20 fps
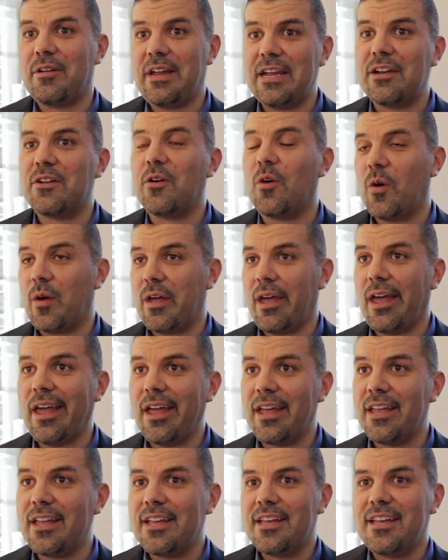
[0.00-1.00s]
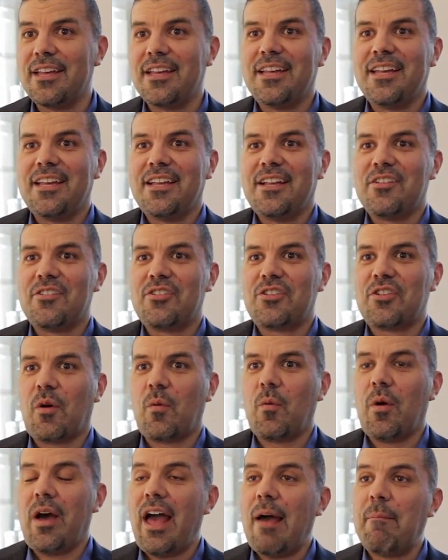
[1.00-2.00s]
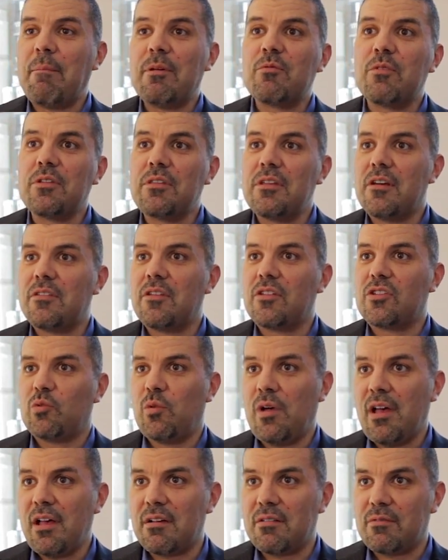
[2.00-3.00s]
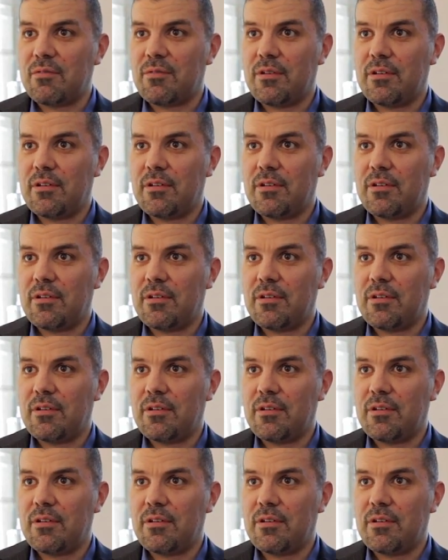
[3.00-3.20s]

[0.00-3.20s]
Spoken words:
8 are okay. So what happens with the other 12?